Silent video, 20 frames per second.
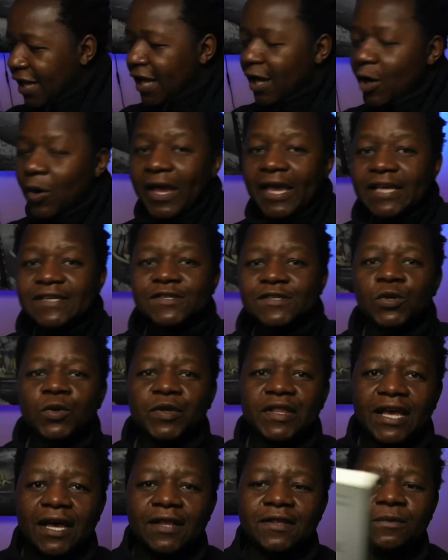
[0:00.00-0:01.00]
Okay, so
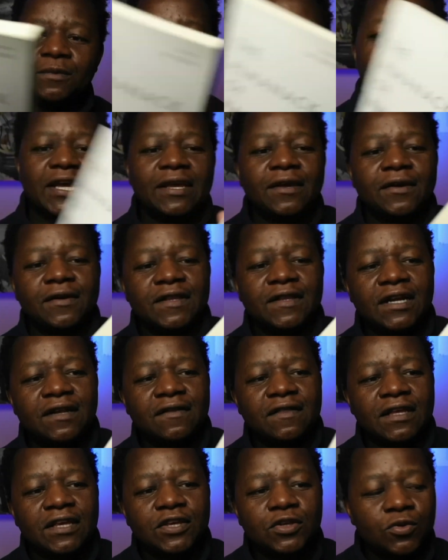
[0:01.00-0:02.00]
the other book here that I
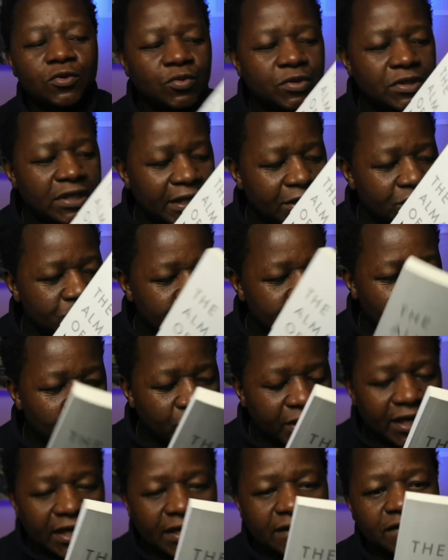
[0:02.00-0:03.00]
think you will
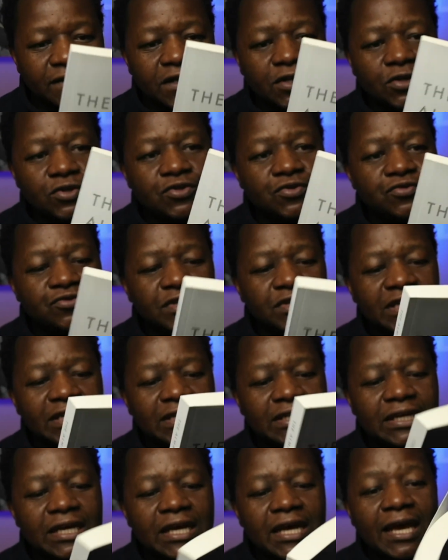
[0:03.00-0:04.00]
enjoy and I think you should
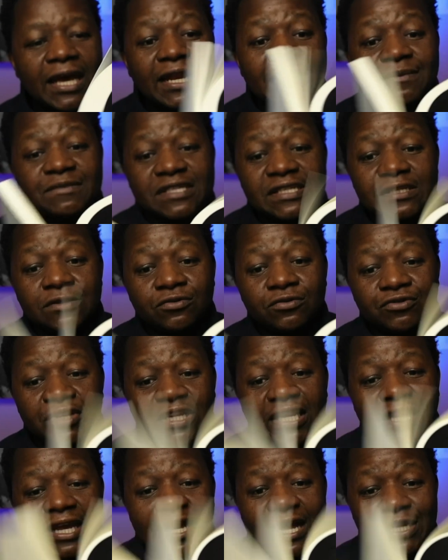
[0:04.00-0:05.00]
read, and I'm still
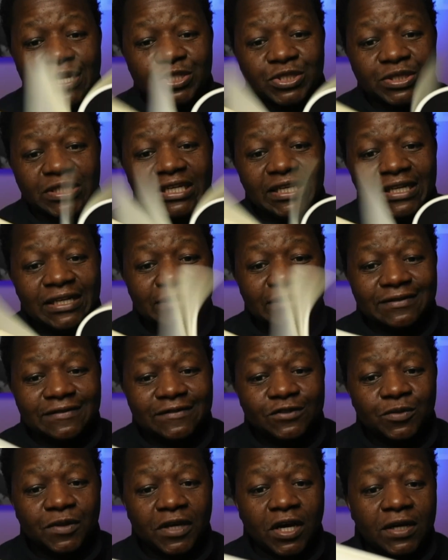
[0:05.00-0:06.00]
reading actually,
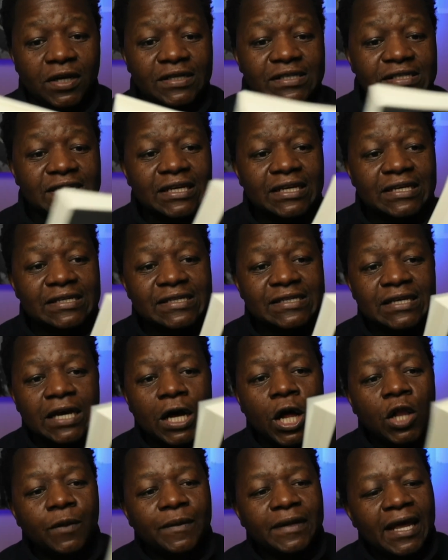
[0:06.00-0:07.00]
to be honest, is The
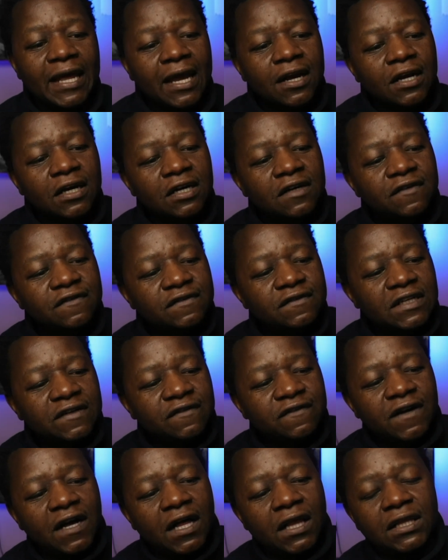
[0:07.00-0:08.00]
Almanac of Naval